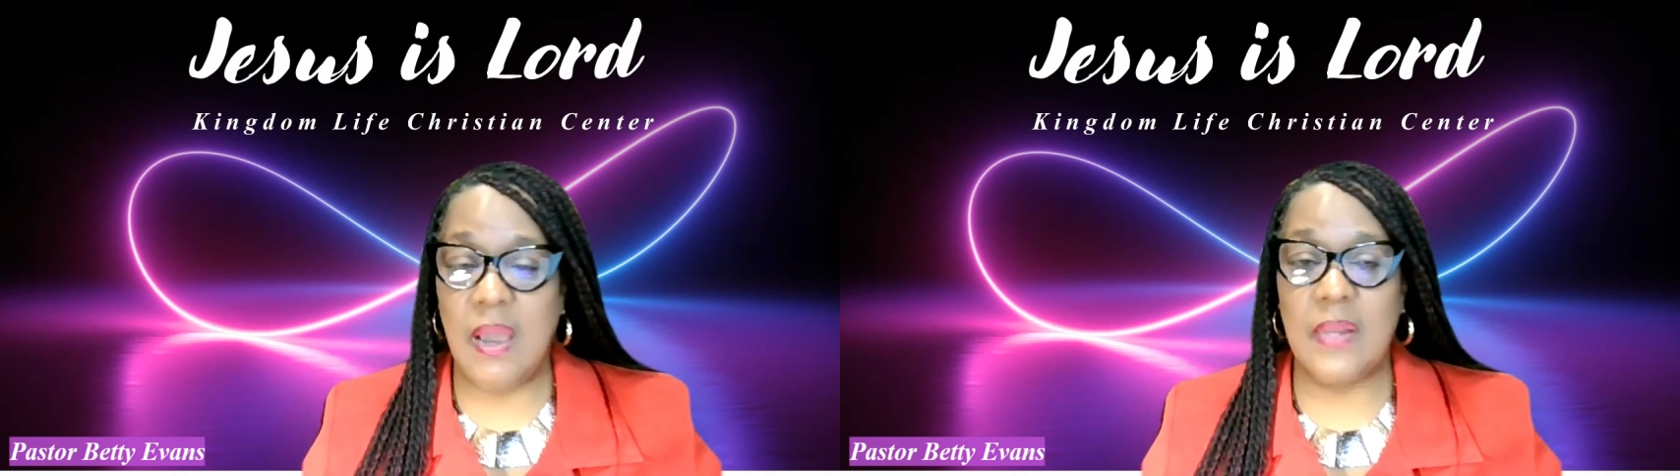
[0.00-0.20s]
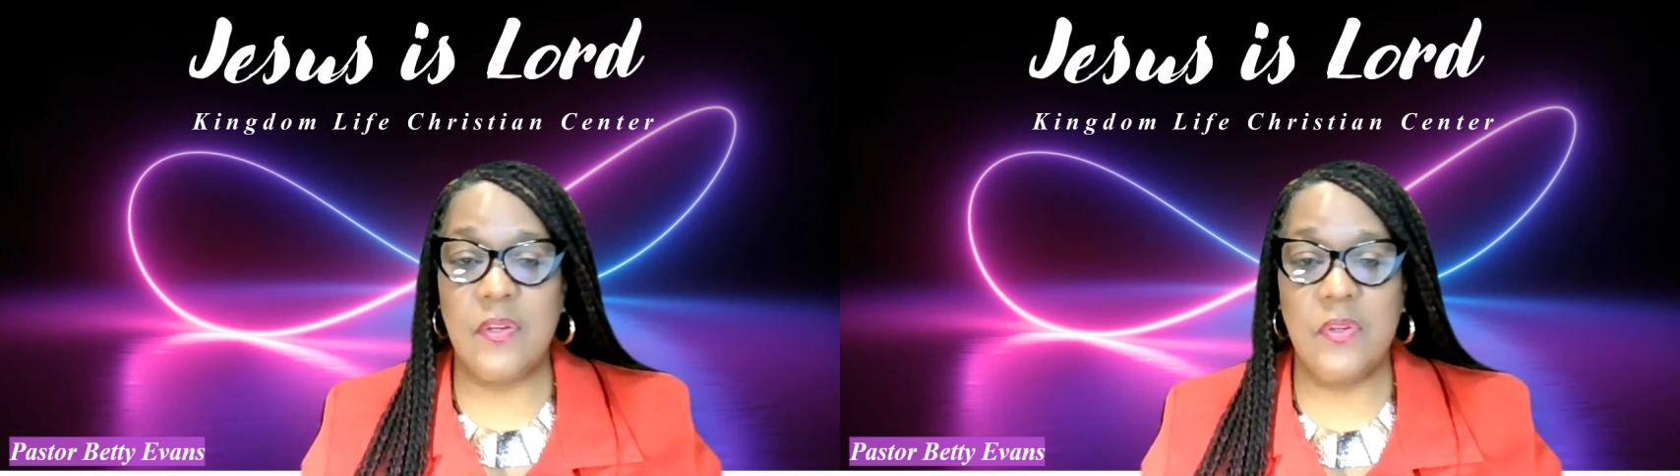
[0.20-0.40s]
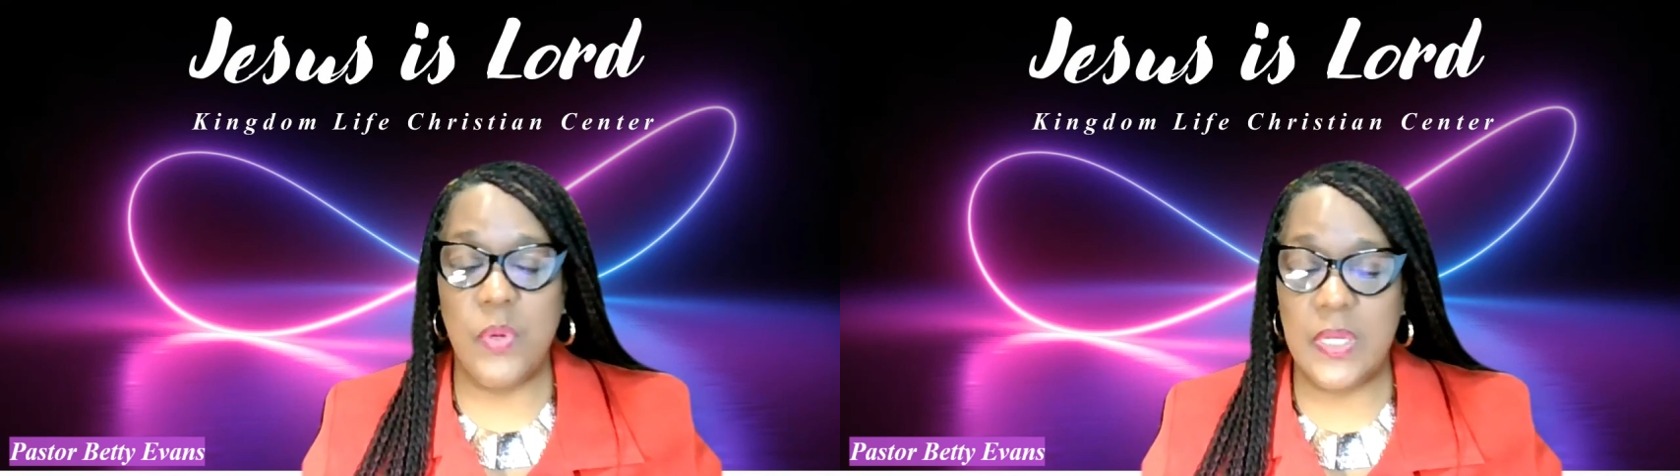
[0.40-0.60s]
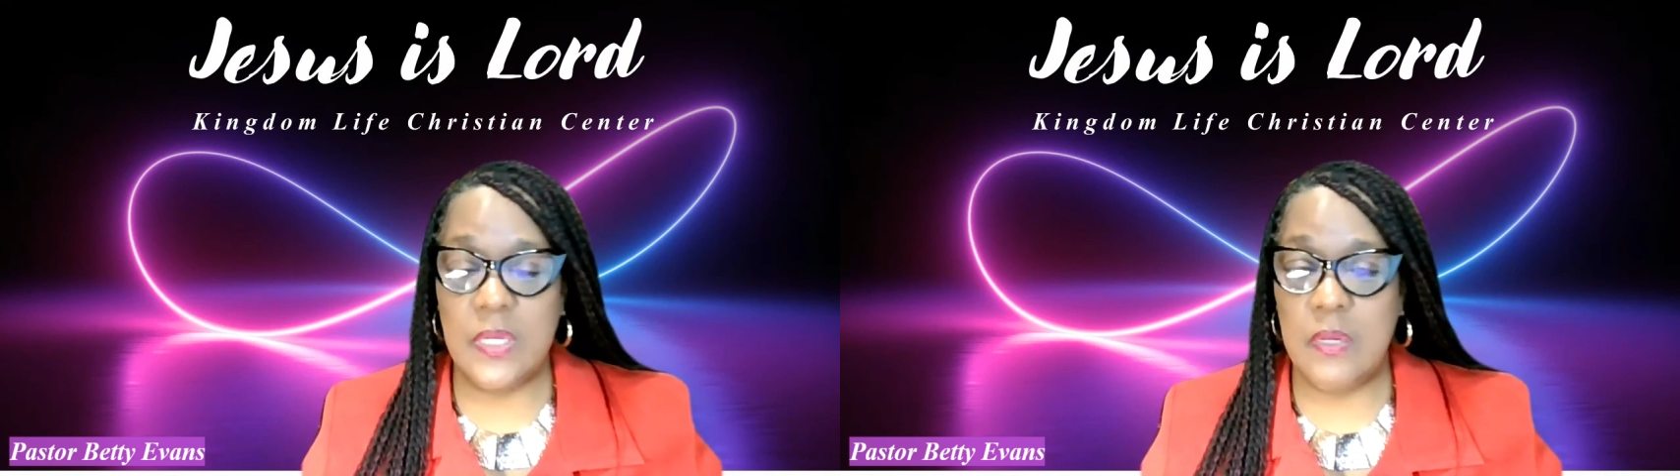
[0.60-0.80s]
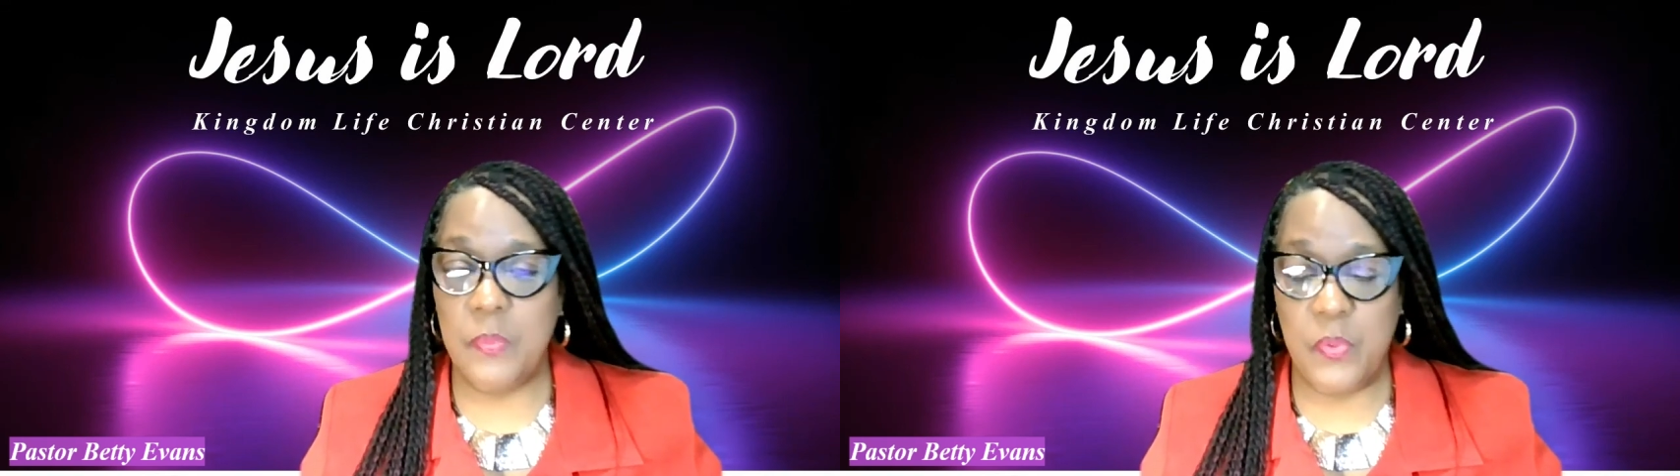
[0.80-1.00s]
God
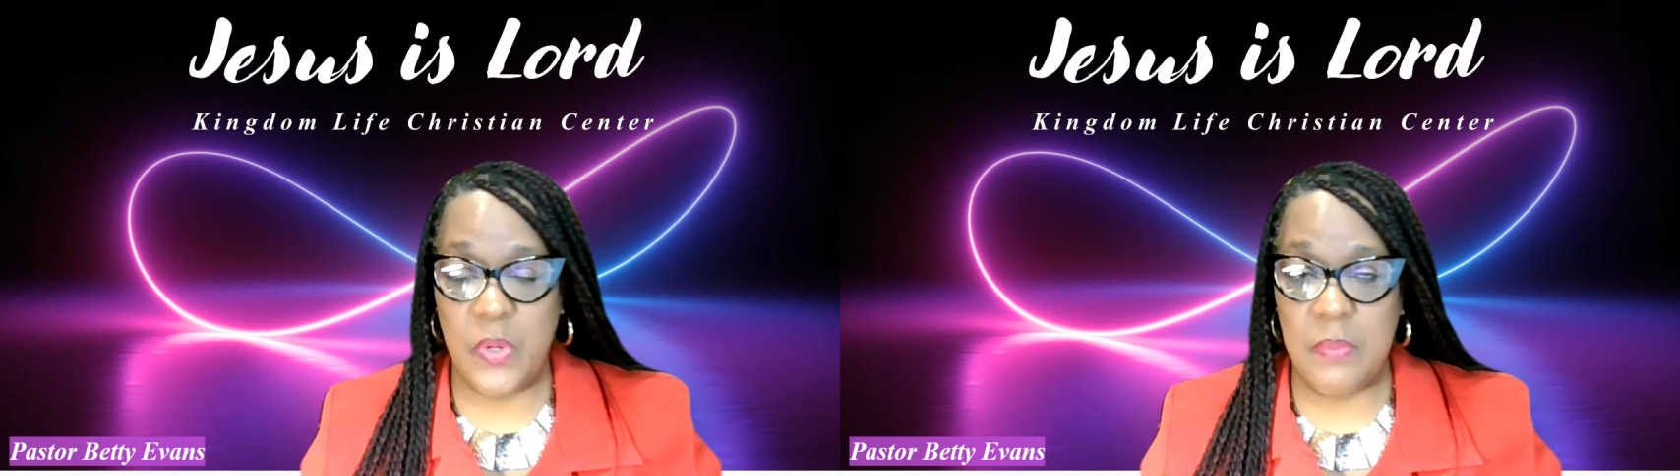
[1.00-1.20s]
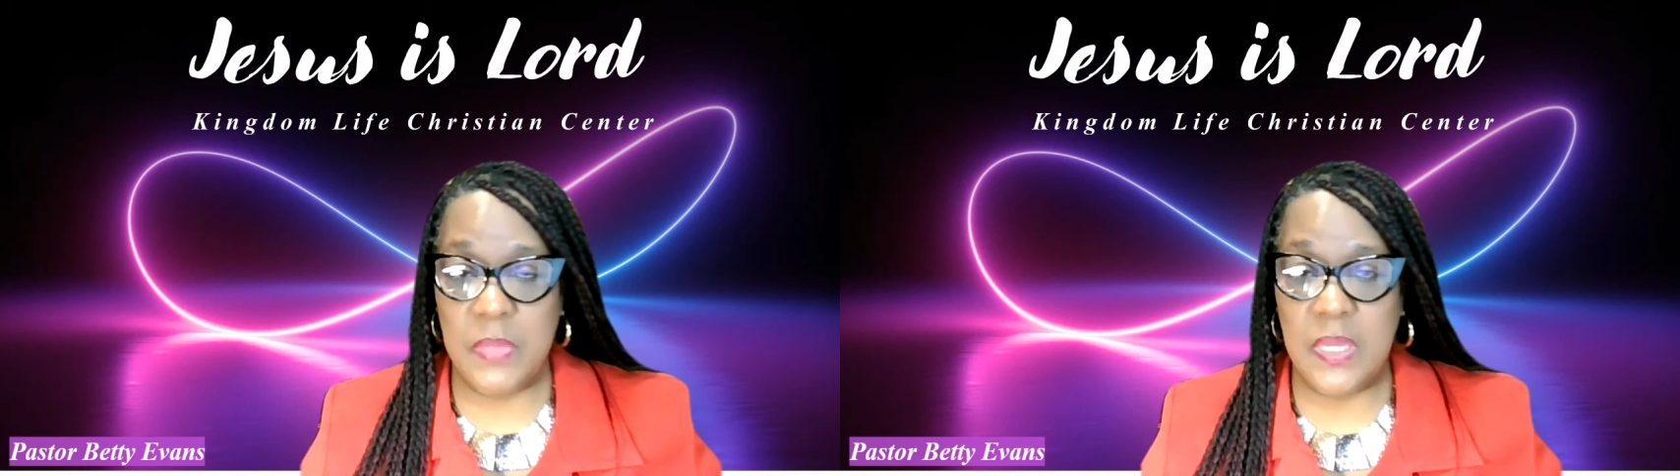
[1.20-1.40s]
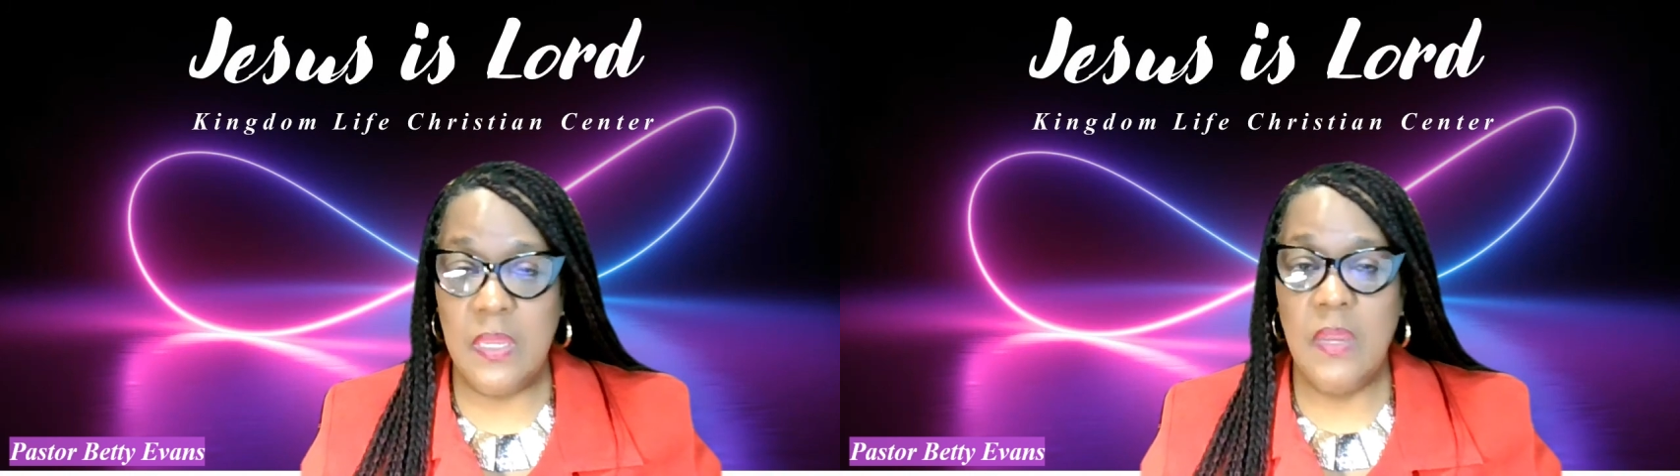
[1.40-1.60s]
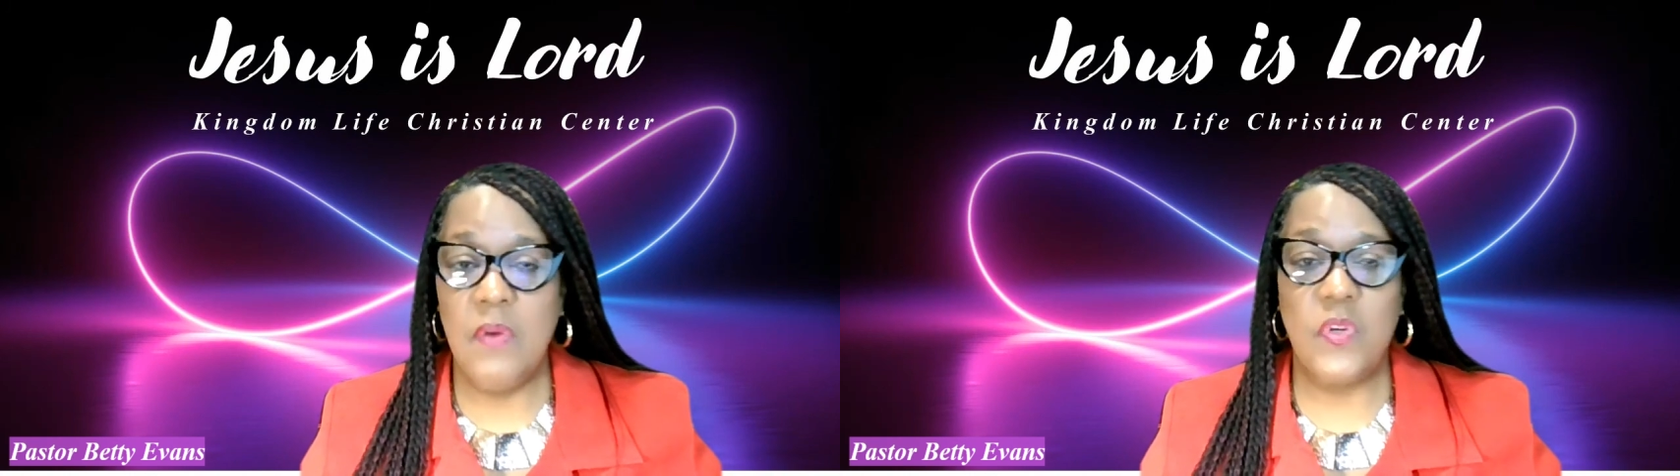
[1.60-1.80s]
anointed and appointed me